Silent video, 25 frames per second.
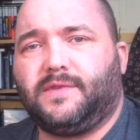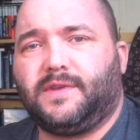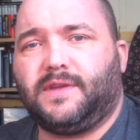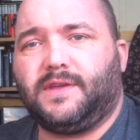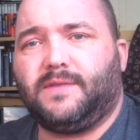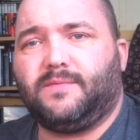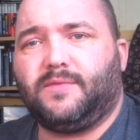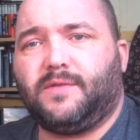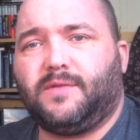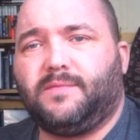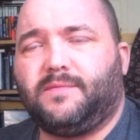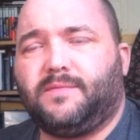
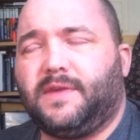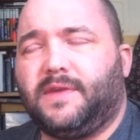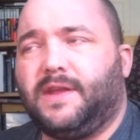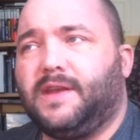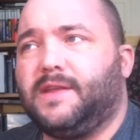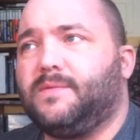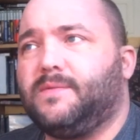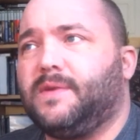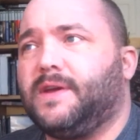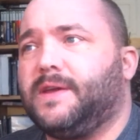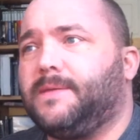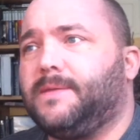
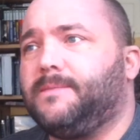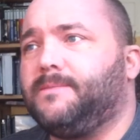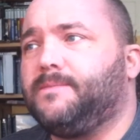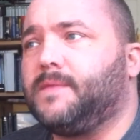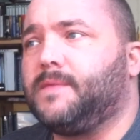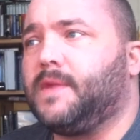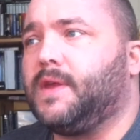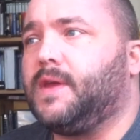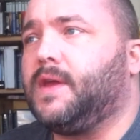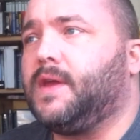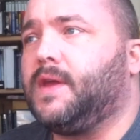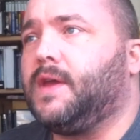Anyway,
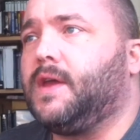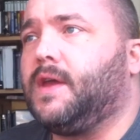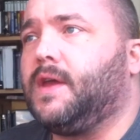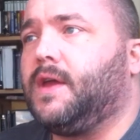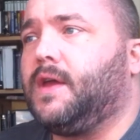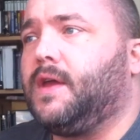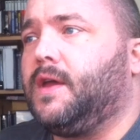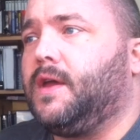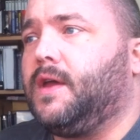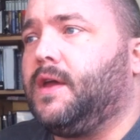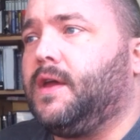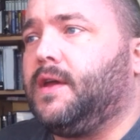
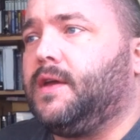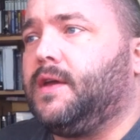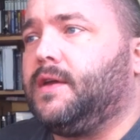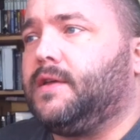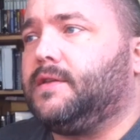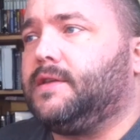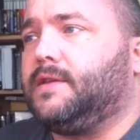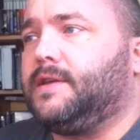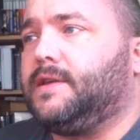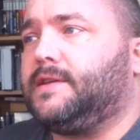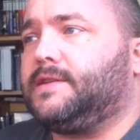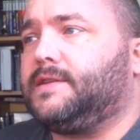
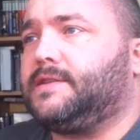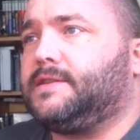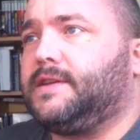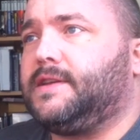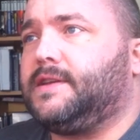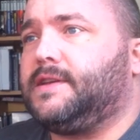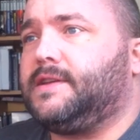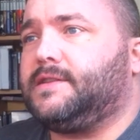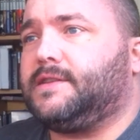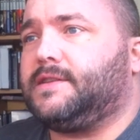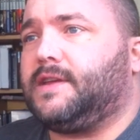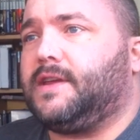this
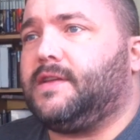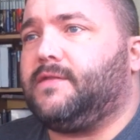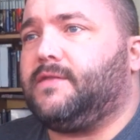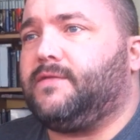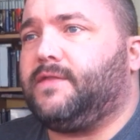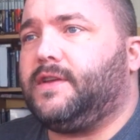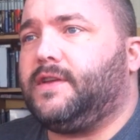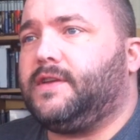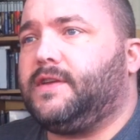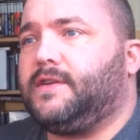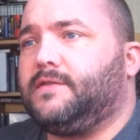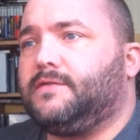is a
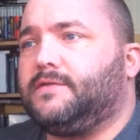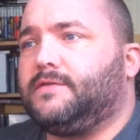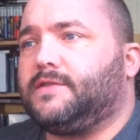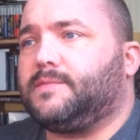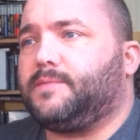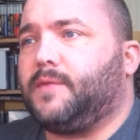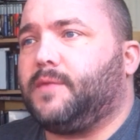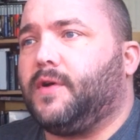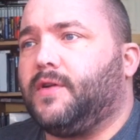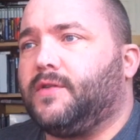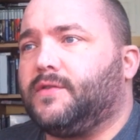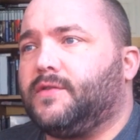video
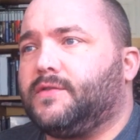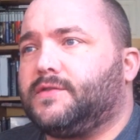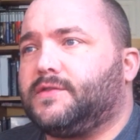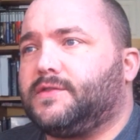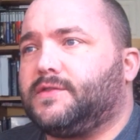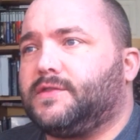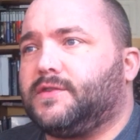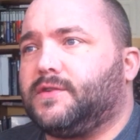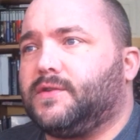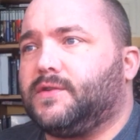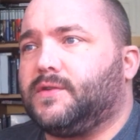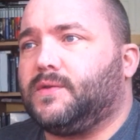
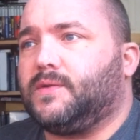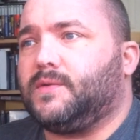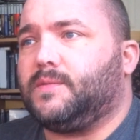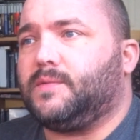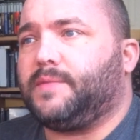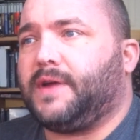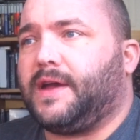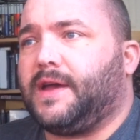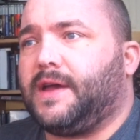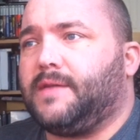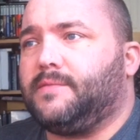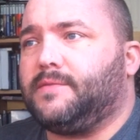response to
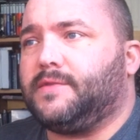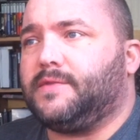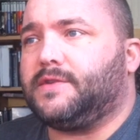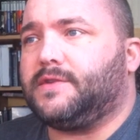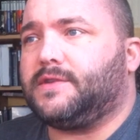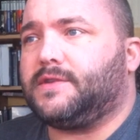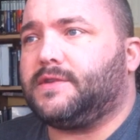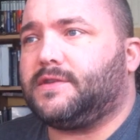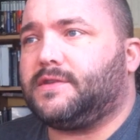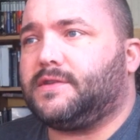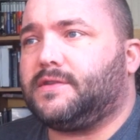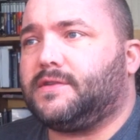
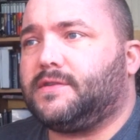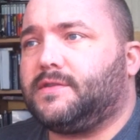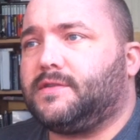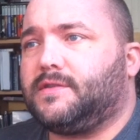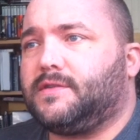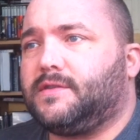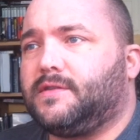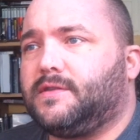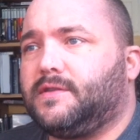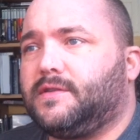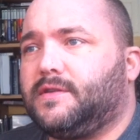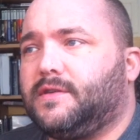Pattimus,
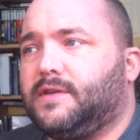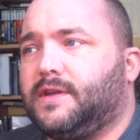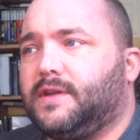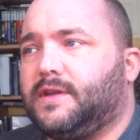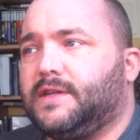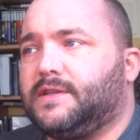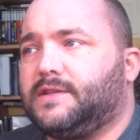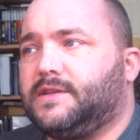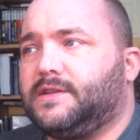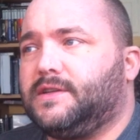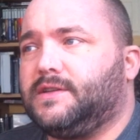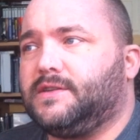
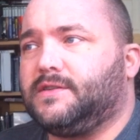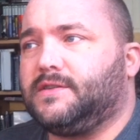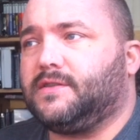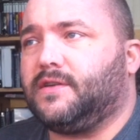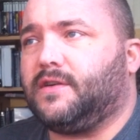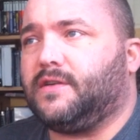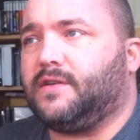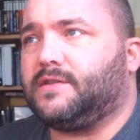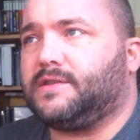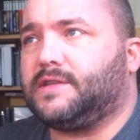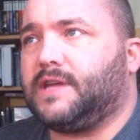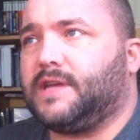and she's
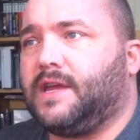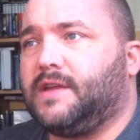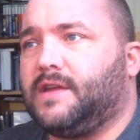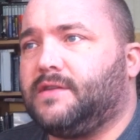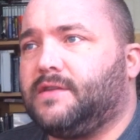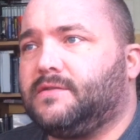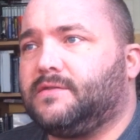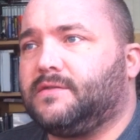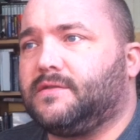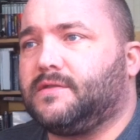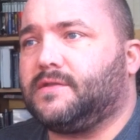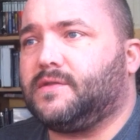got
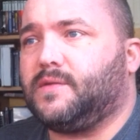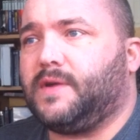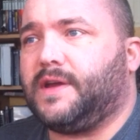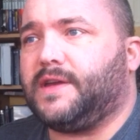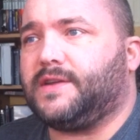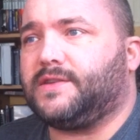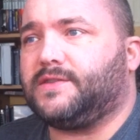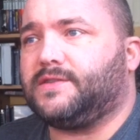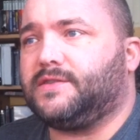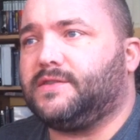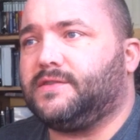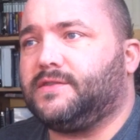10
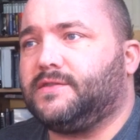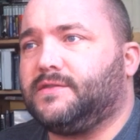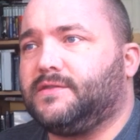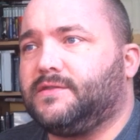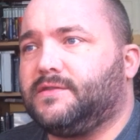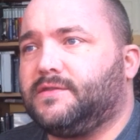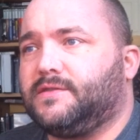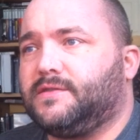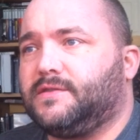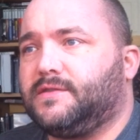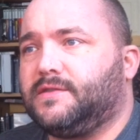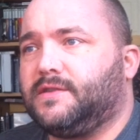
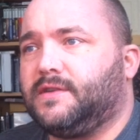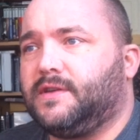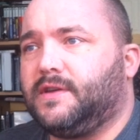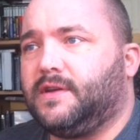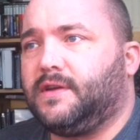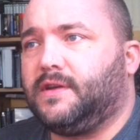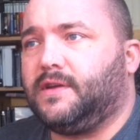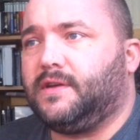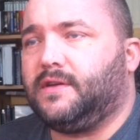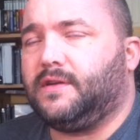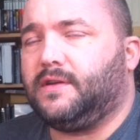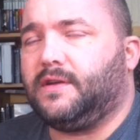questions
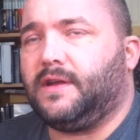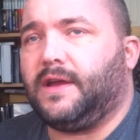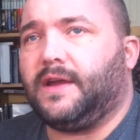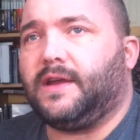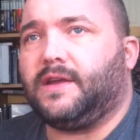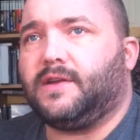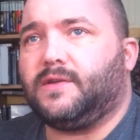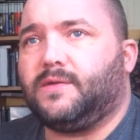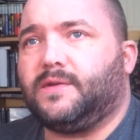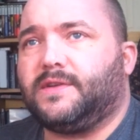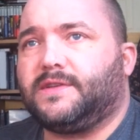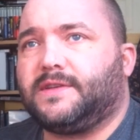and
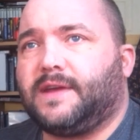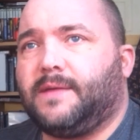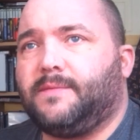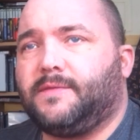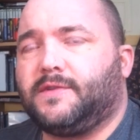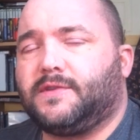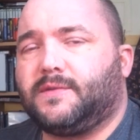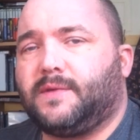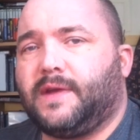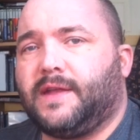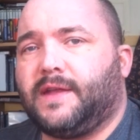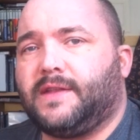I'm going to
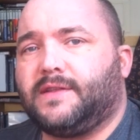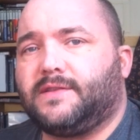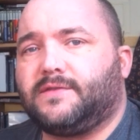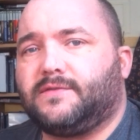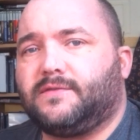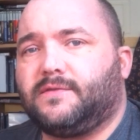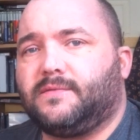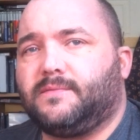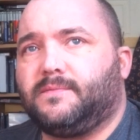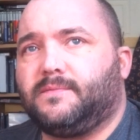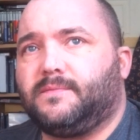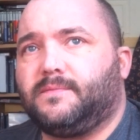attempt to
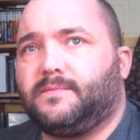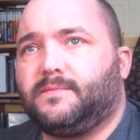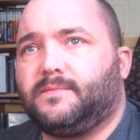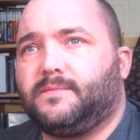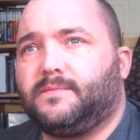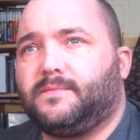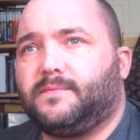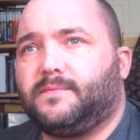answer them.